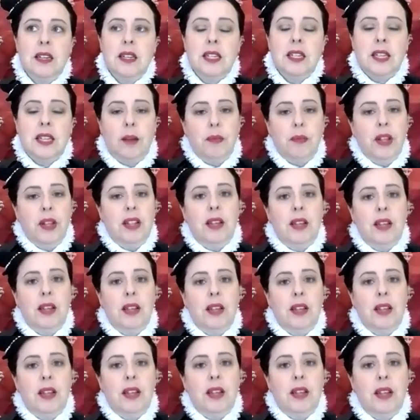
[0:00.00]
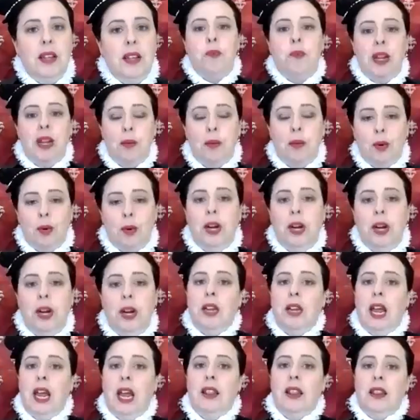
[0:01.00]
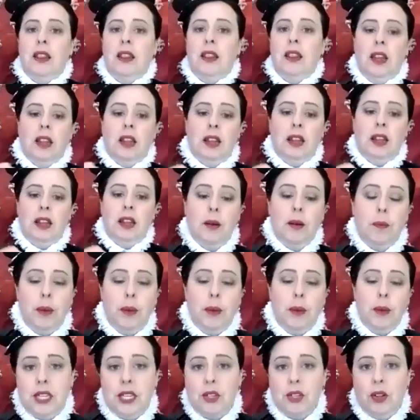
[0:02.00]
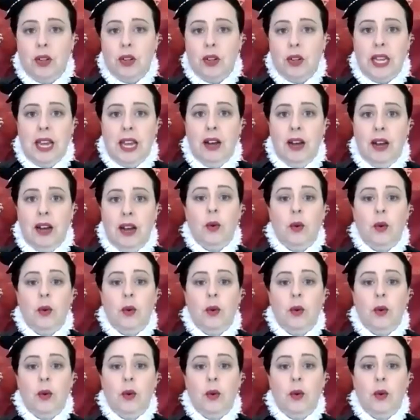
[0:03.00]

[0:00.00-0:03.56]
something that may have been embroidered and then placed on the gown,